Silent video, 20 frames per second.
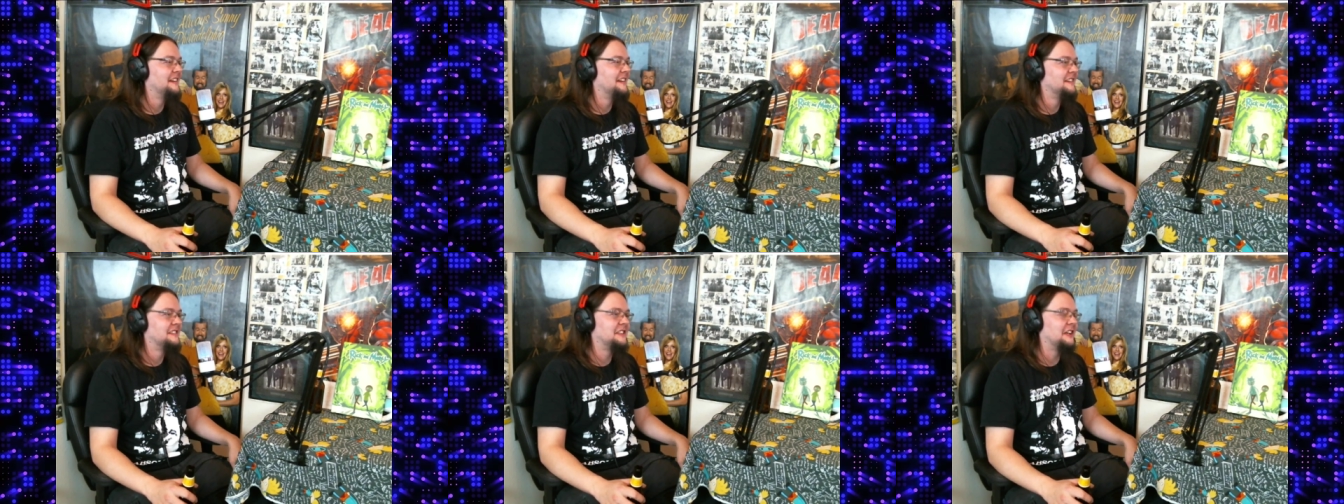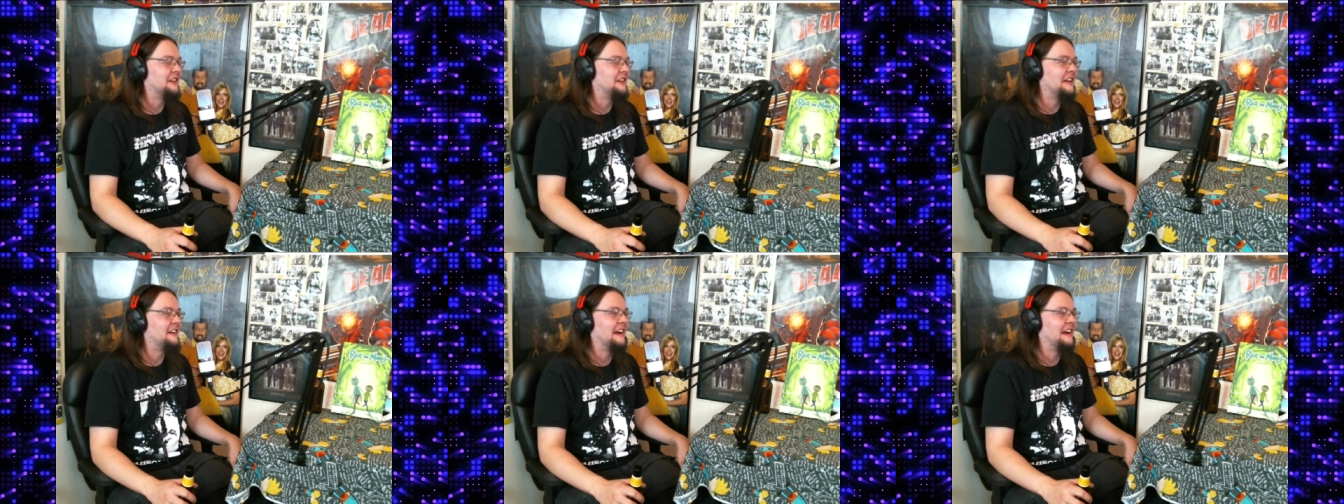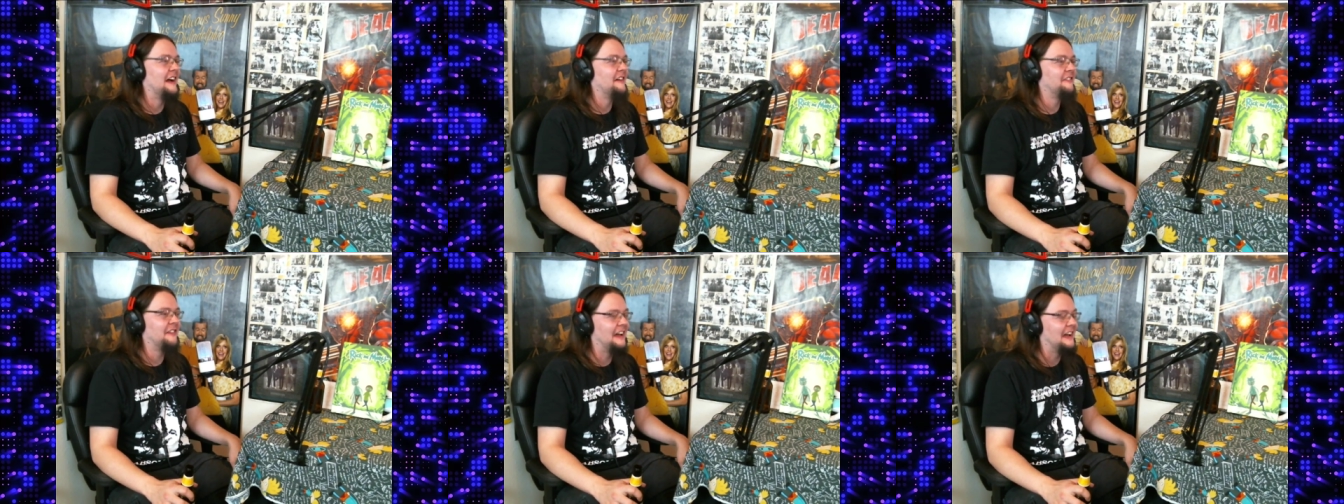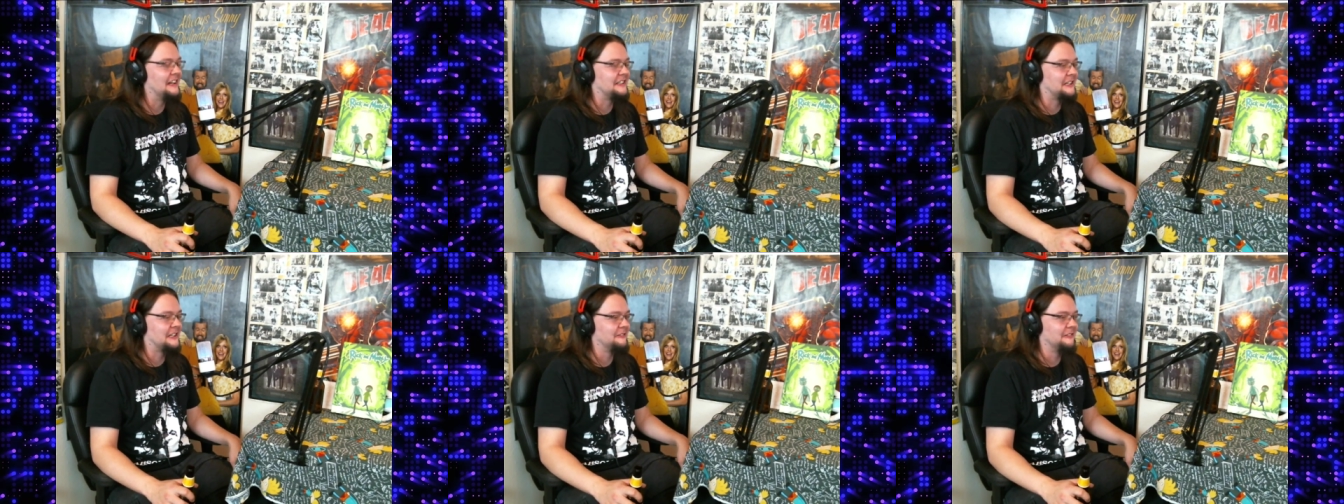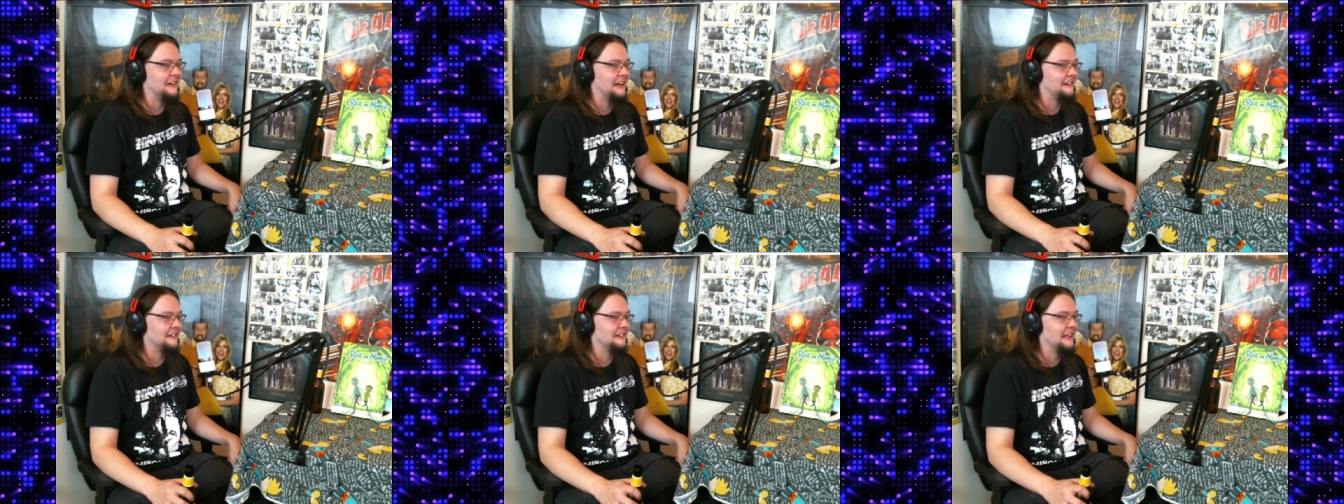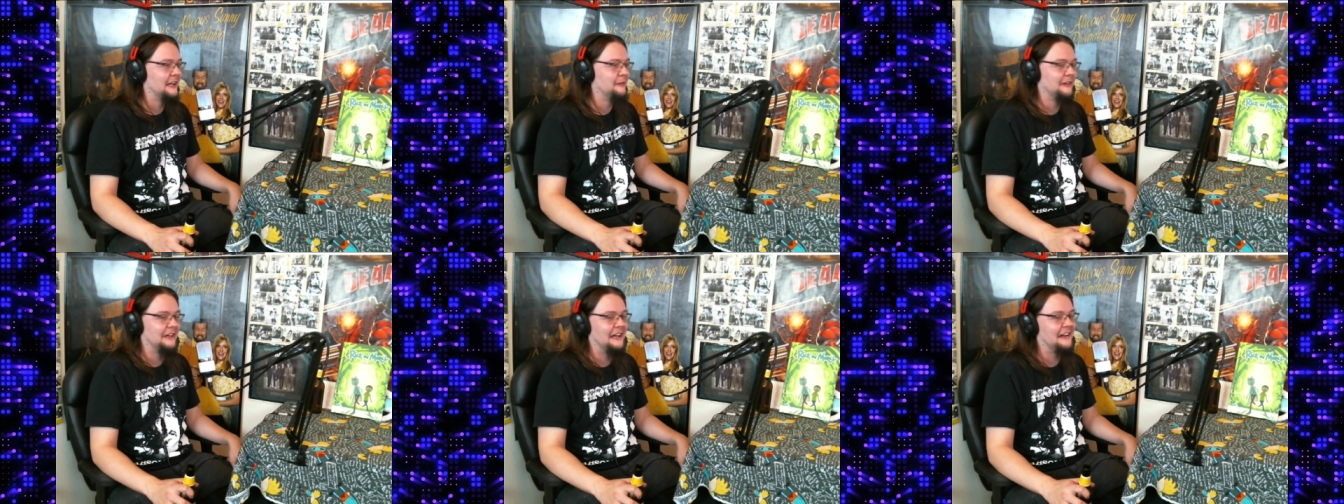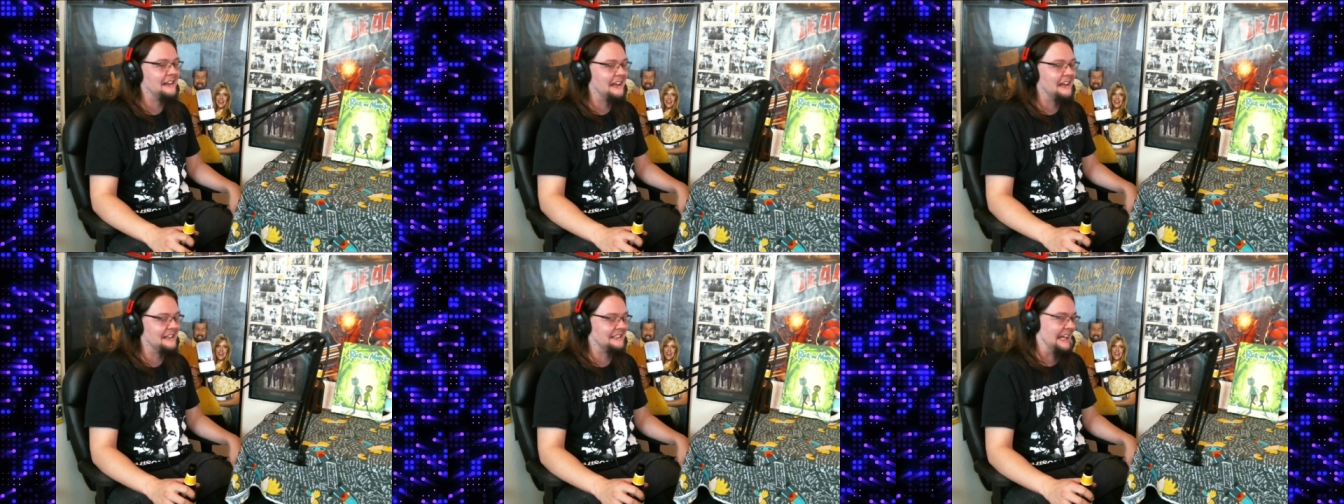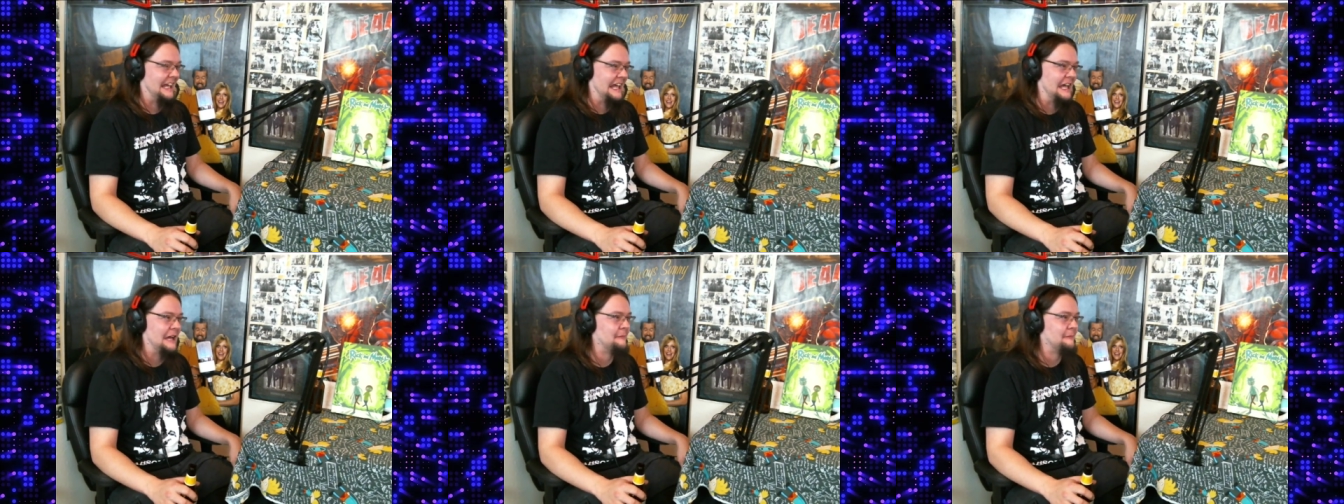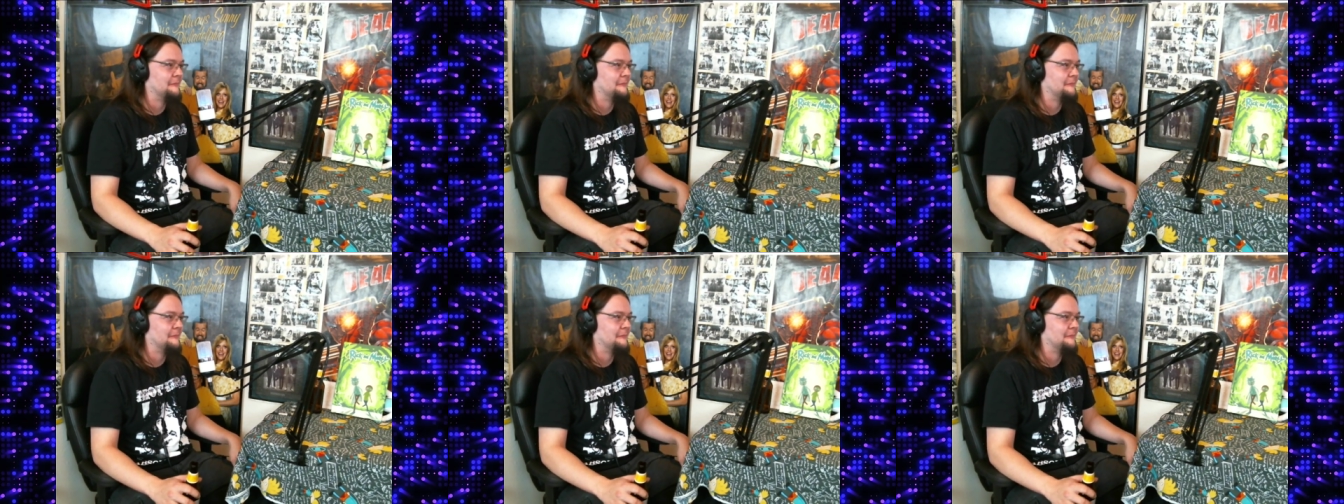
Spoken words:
they didn't have to ask a record label. They had to ask him.